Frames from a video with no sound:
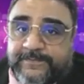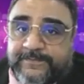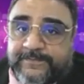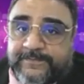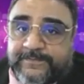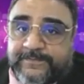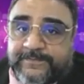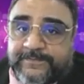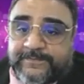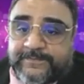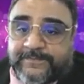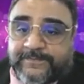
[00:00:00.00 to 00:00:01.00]

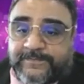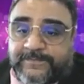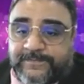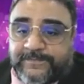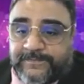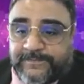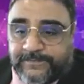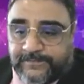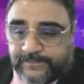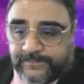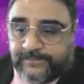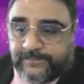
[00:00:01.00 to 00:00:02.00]

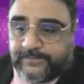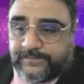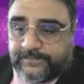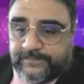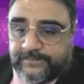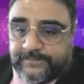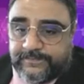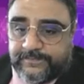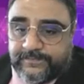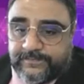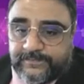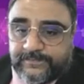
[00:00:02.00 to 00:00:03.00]

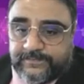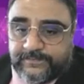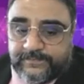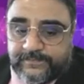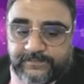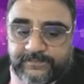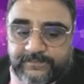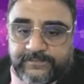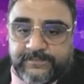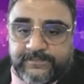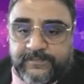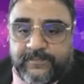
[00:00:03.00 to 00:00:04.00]

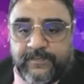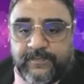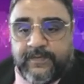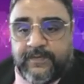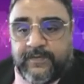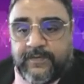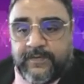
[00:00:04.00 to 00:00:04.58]
This person isn't speaking.